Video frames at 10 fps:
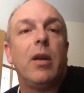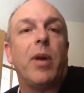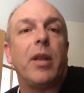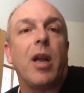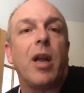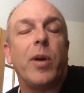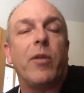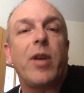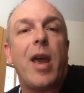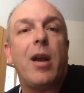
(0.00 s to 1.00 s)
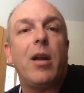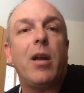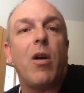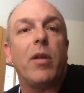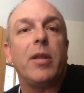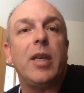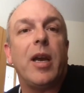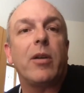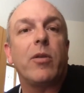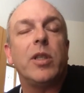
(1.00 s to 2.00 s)
by the government of Canada on the
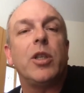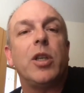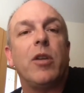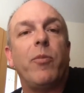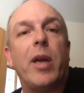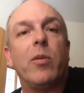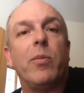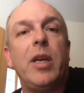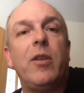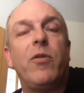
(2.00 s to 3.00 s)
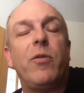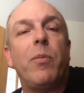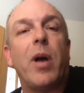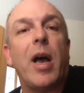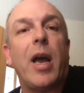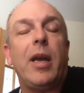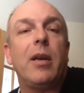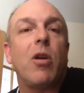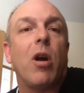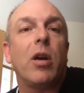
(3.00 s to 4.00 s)
acquisition of Better Beef by
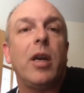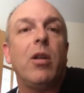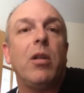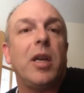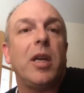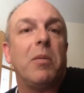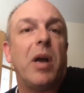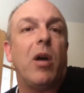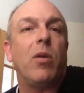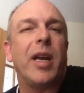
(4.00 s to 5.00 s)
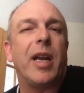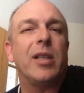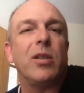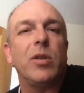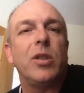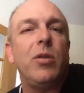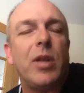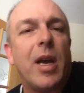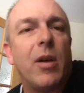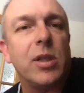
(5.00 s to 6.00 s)
Cargill in about, I guess it was two
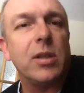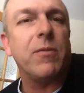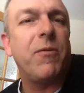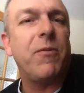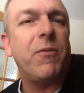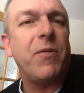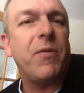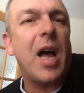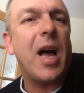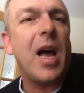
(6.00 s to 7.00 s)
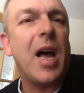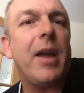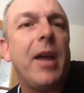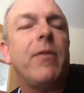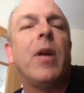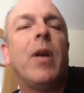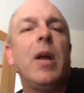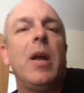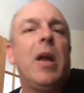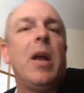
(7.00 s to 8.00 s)
thousand five.
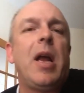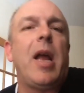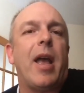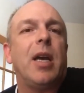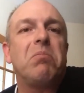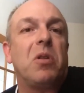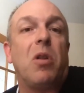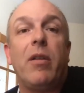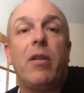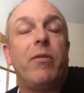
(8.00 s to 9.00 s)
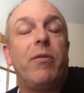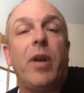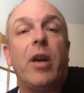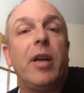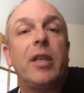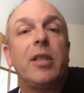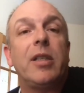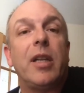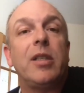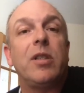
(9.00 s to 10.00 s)
And a lot of
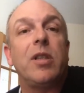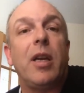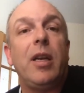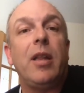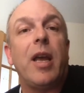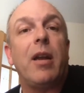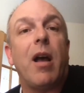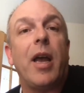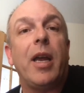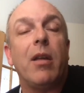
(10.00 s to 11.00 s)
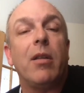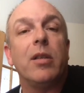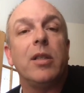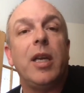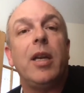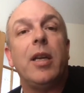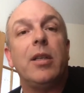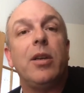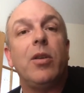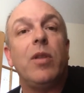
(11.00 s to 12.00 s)
very extensive study that I and
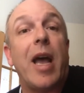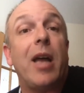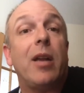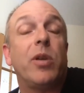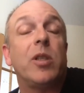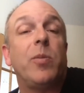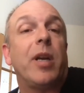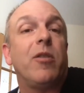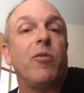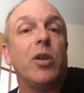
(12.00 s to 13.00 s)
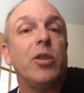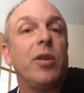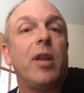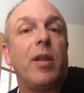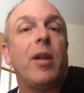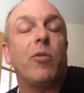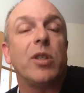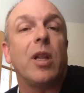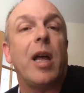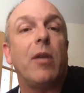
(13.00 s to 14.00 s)
others did into that prospective
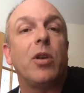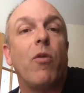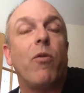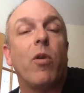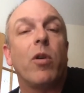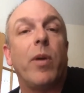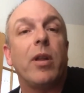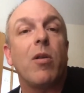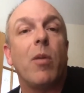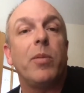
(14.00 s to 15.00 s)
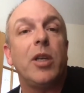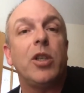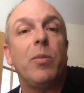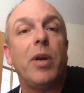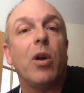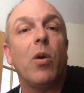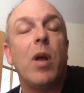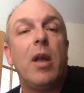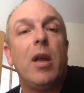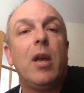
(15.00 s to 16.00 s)
merger that then was allowed to go forth by the Competition Bureau.